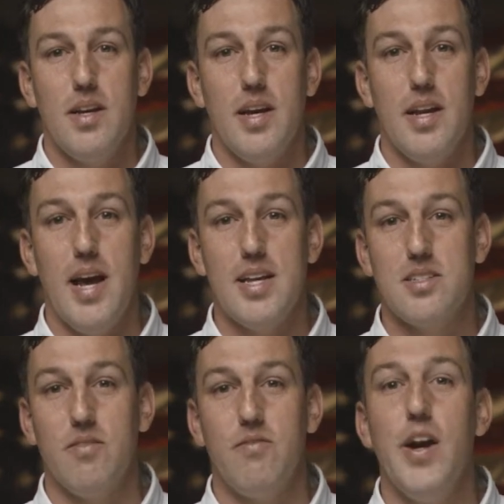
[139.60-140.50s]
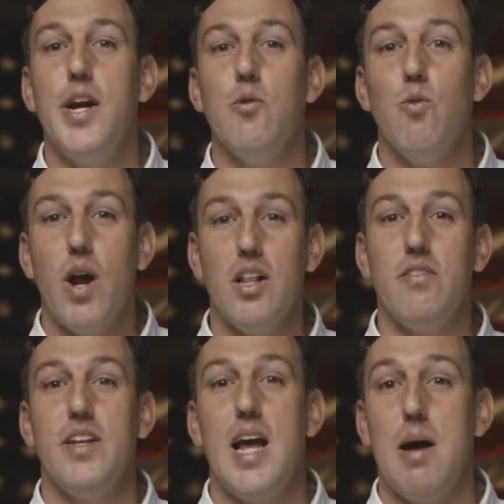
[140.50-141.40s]
And it has some very
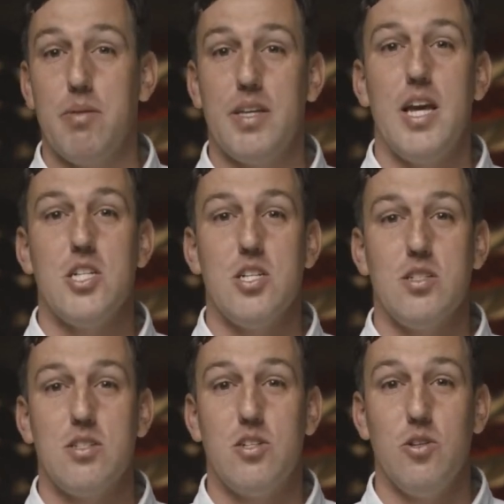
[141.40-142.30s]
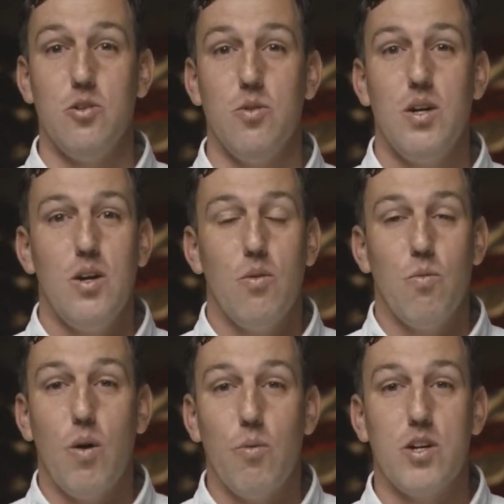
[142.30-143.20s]
relevant applications to
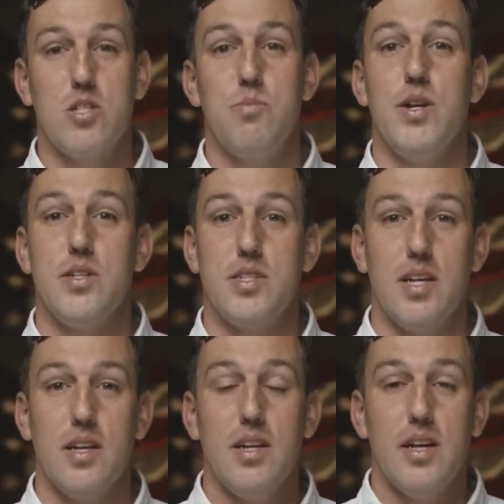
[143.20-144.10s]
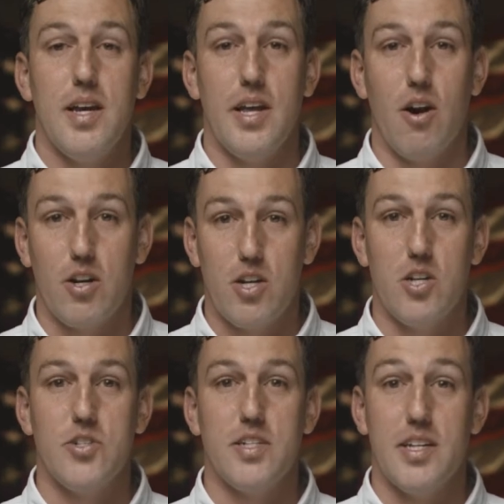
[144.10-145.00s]
what we're experiencing in our
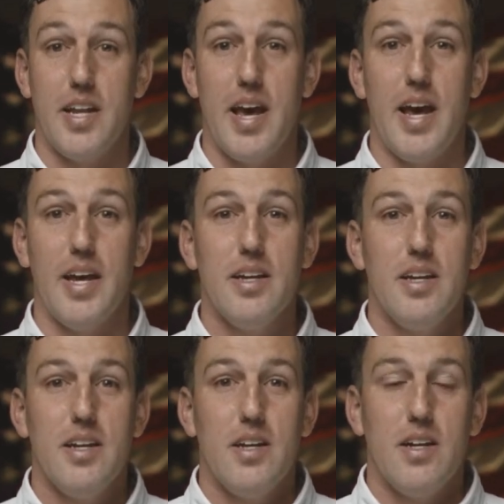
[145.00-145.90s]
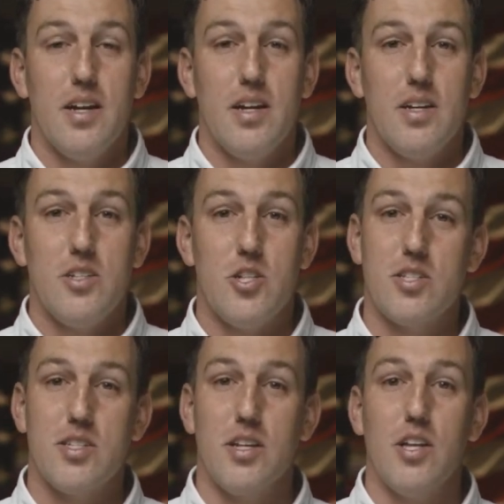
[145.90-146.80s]
country today.
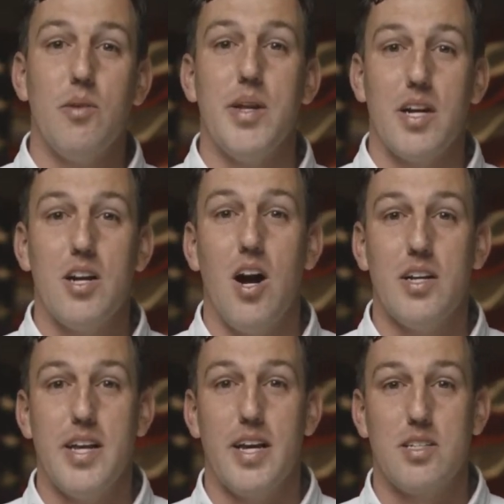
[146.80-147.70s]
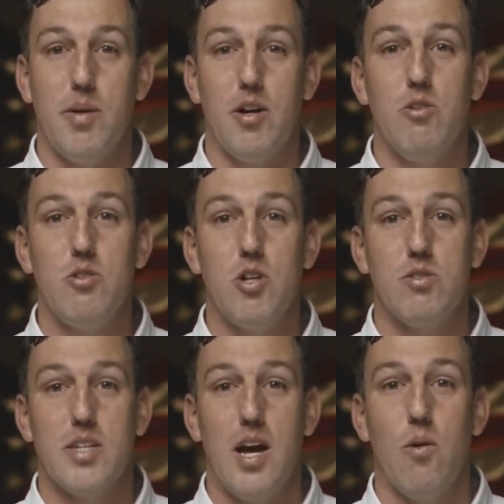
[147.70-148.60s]
Just a little bit of context about who
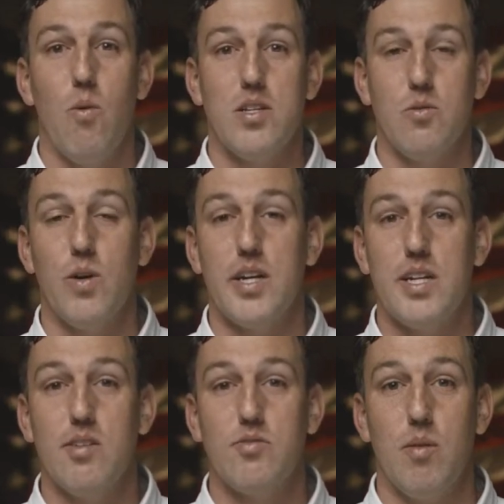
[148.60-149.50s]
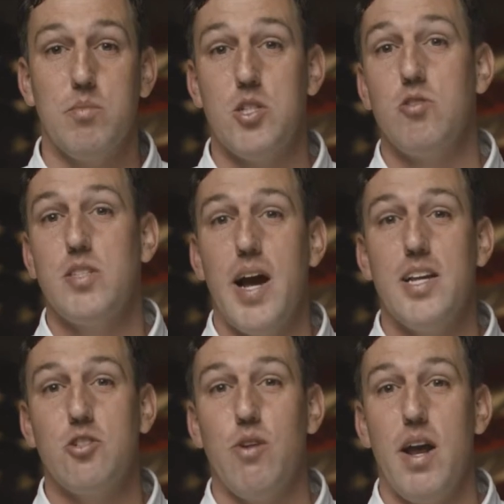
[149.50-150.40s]
Josiah was and where he comes from.
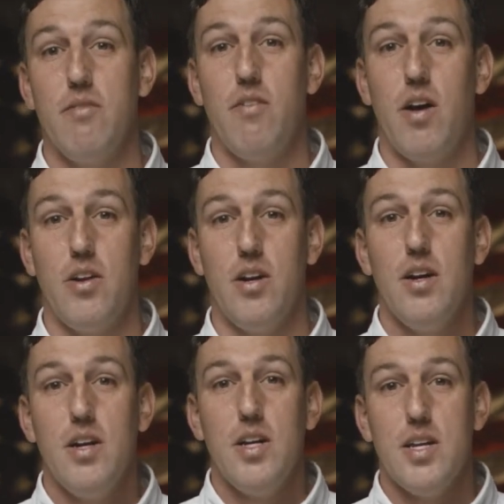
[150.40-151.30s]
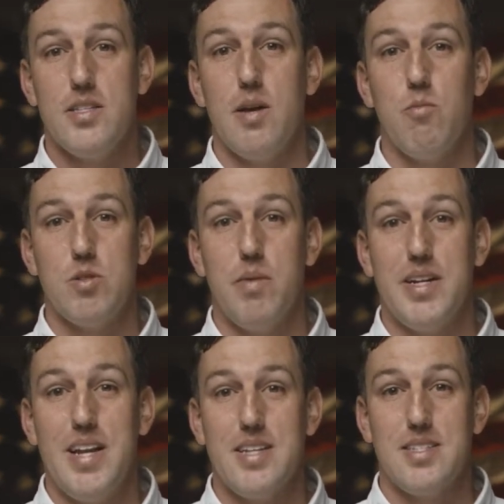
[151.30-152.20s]
Josiah's grandfather, his name was
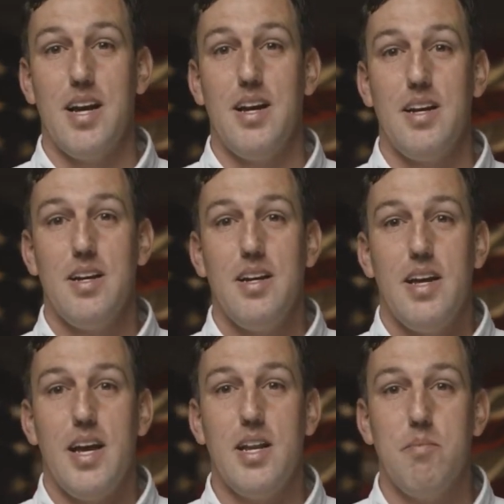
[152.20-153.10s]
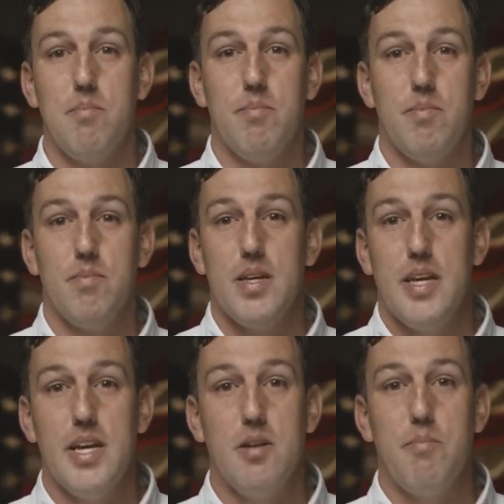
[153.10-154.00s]
Manasseh, and
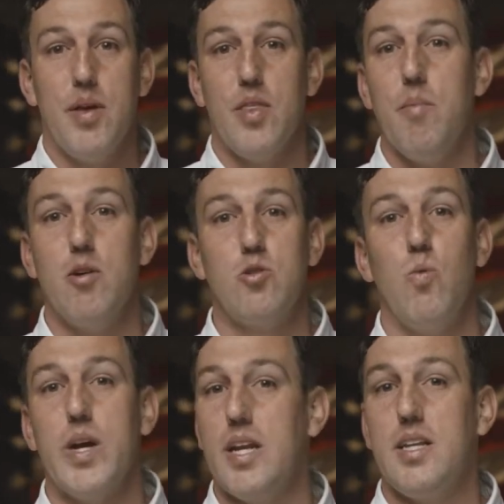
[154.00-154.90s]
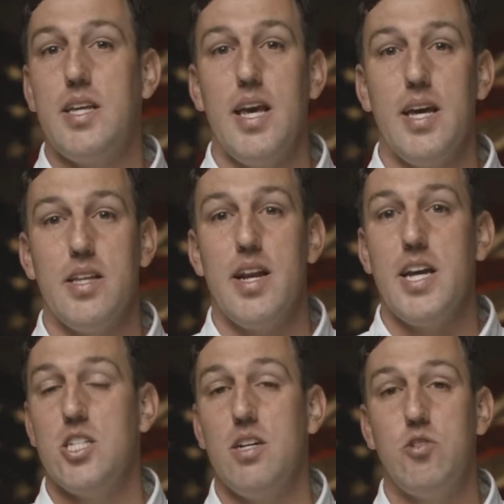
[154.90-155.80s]
he had been the most wicked king the
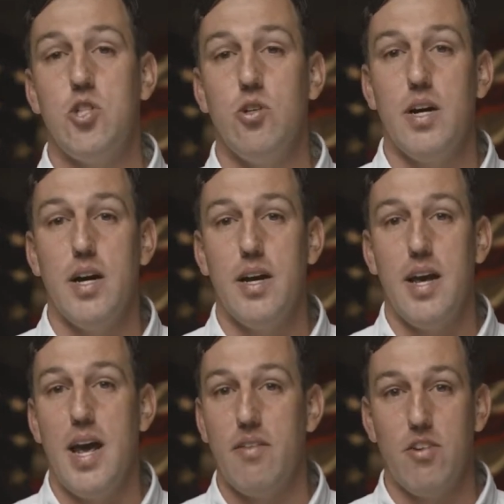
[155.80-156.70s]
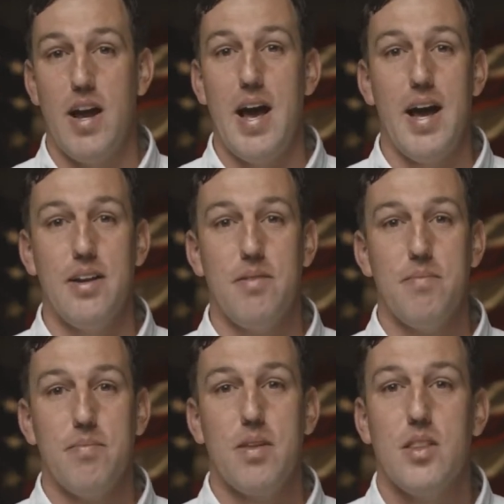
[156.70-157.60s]
nation of Judah ever had.
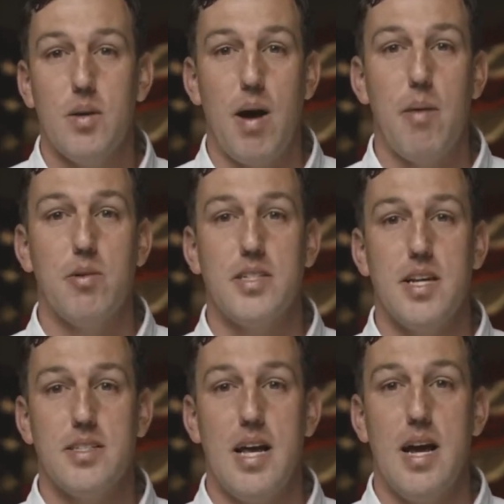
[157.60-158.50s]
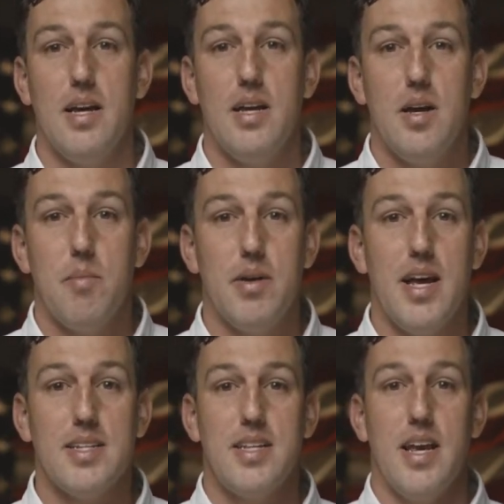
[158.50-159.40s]
The Bible says that
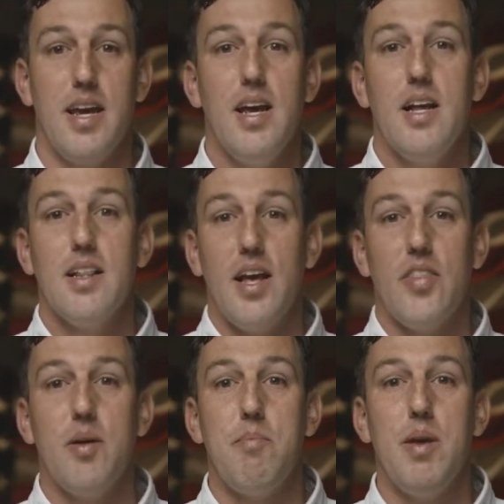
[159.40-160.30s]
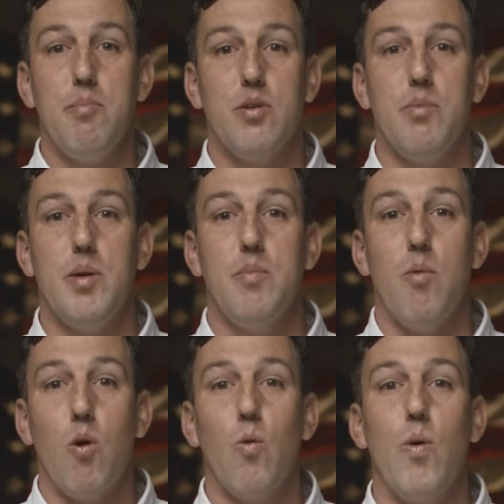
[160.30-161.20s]
Manasseh led the people to be
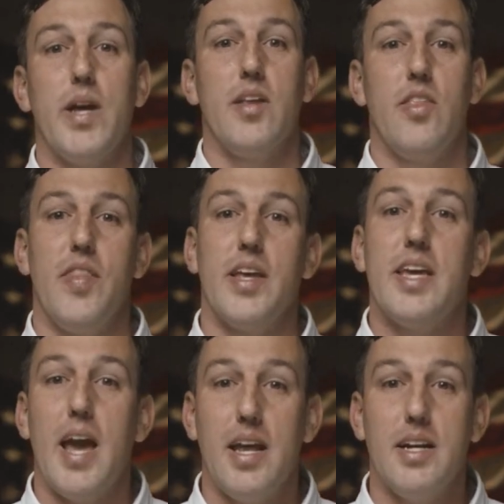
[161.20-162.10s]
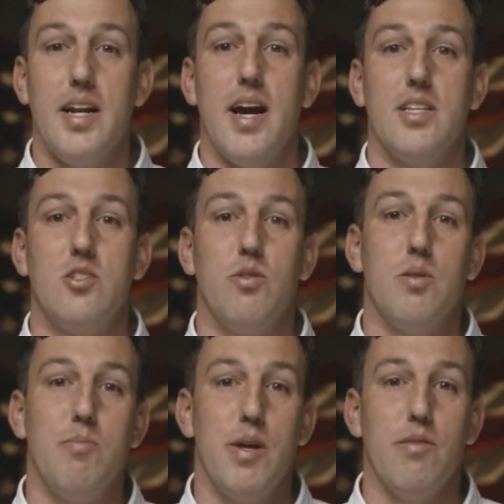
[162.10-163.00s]
more wicked than the Canaanites who
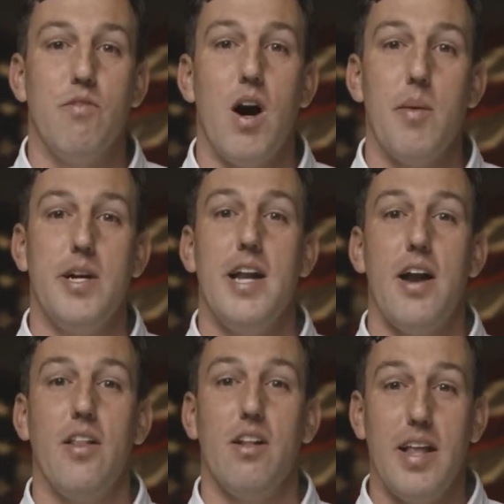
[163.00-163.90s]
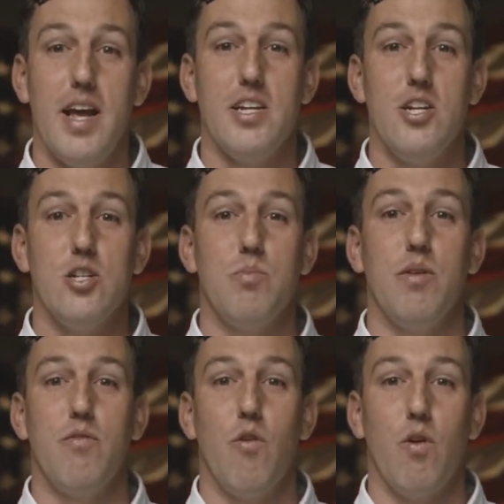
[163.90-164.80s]
had been vomited out of the land years
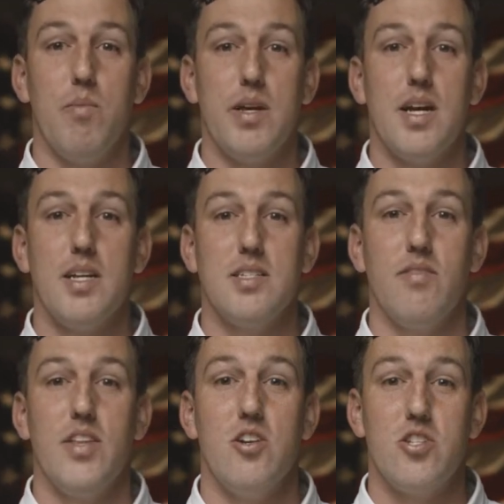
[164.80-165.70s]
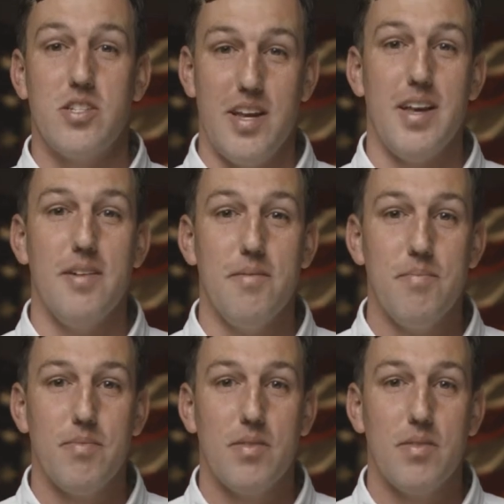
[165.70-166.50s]
before because of their sin.